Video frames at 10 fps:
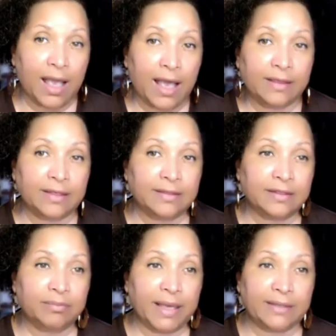And this
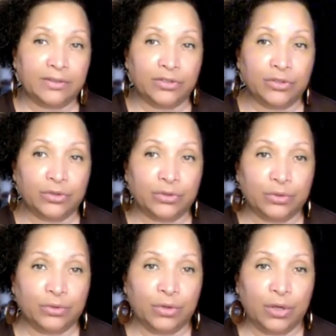is meant
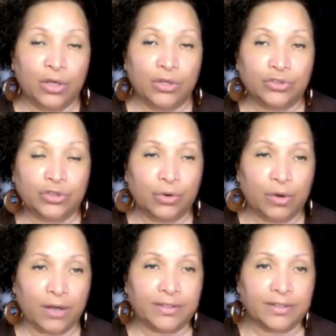to show
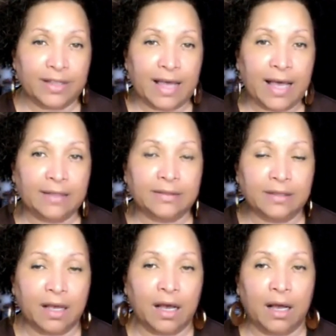us that
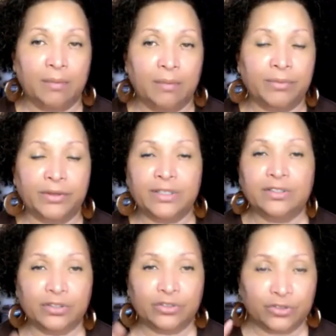this
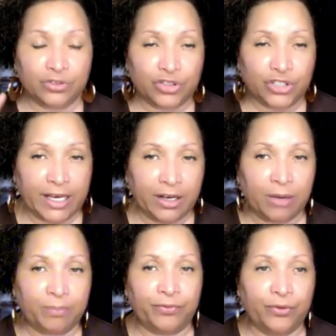is a
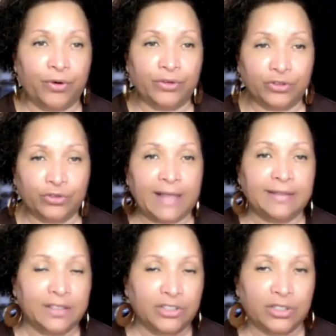shakeup for the
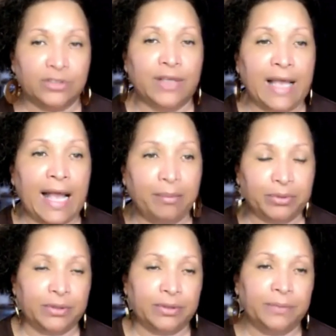transition to
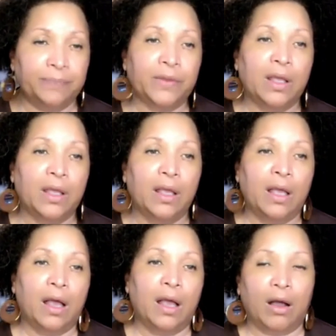happen.
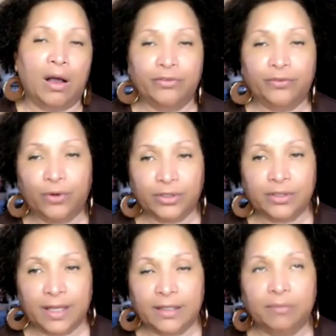
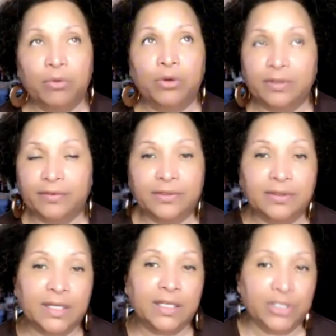Unfortunately, most of us
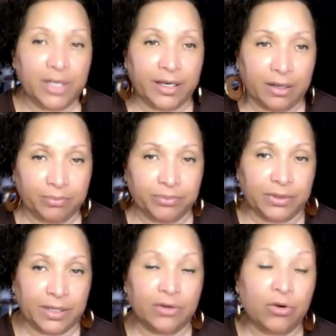need
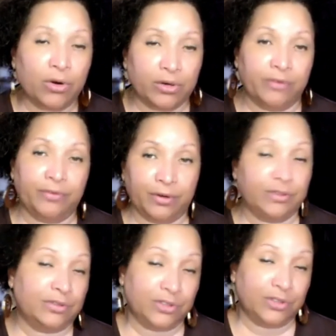shakeups in order for
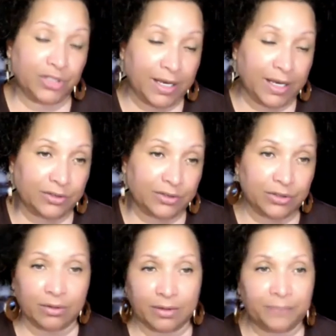us to
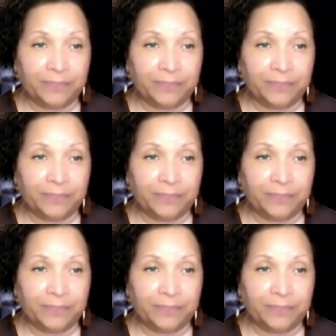change.